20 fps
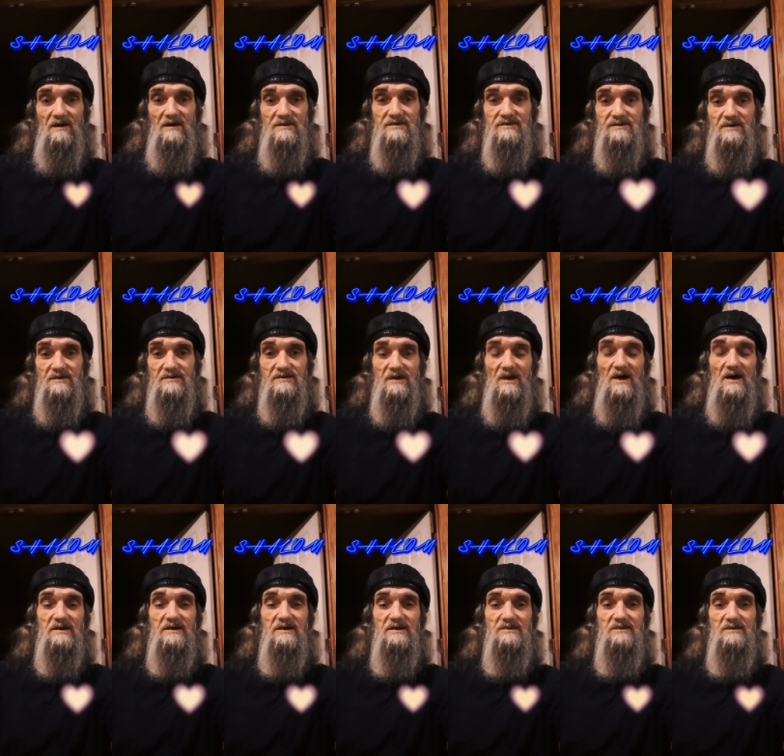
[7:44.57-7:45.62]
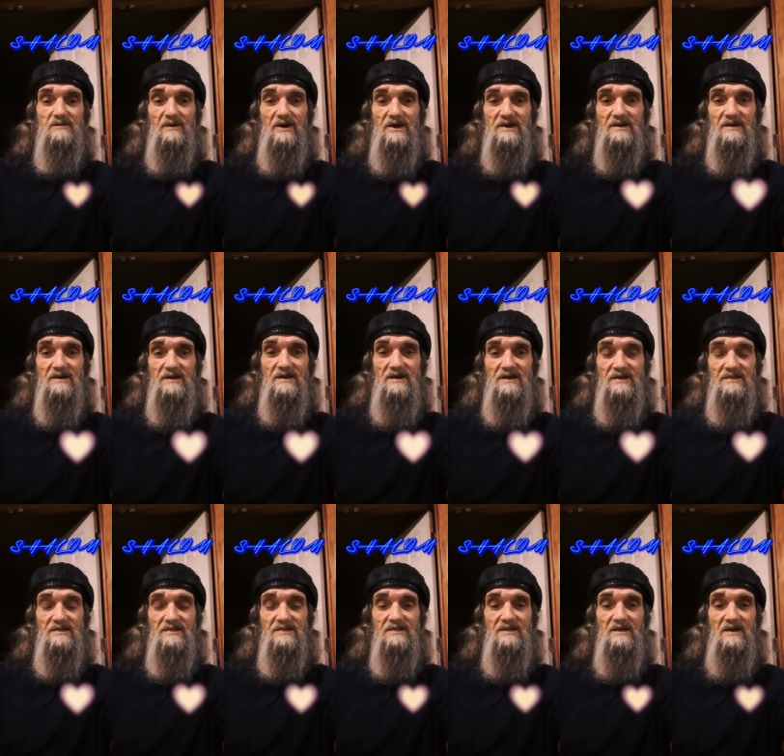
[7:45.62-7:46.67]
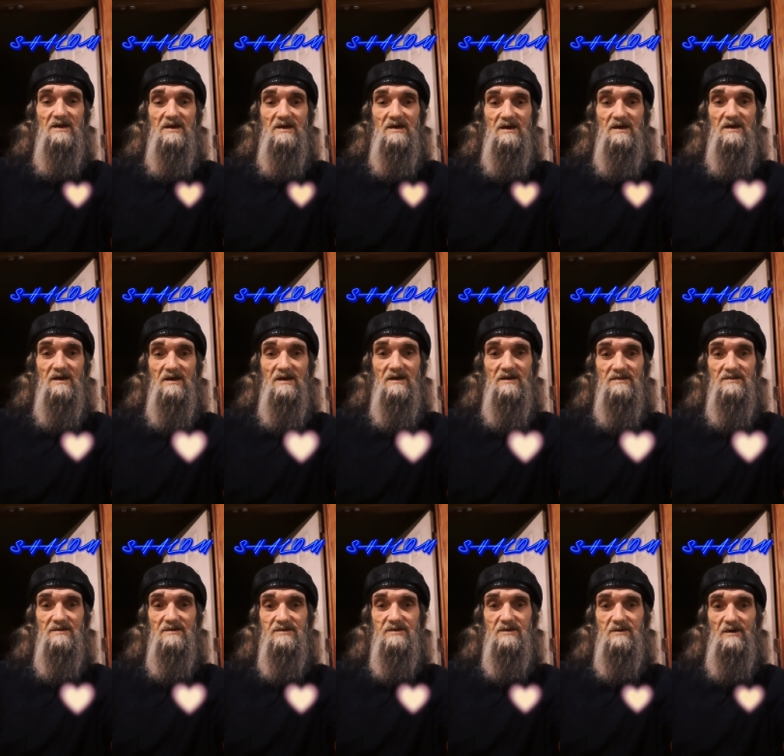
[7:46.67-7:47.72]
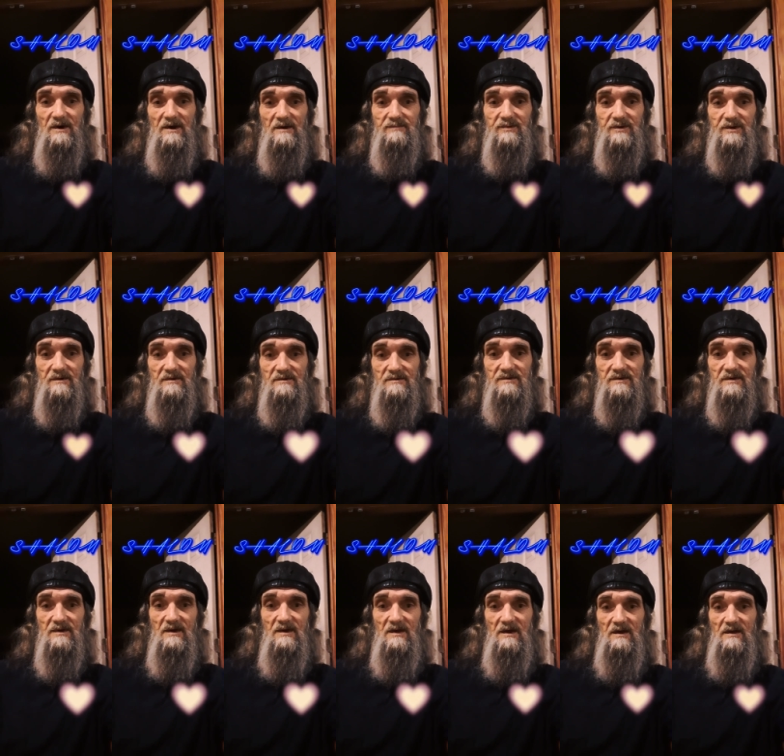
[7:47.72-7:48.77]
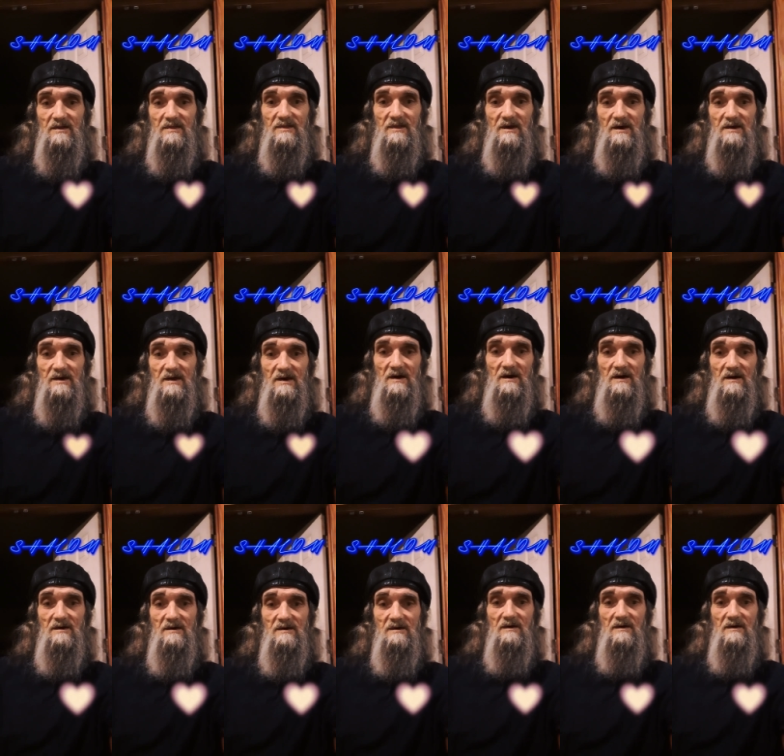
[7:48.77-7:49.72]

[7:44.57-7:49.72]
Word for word: It's just like it's written in, in the scriptures that uh,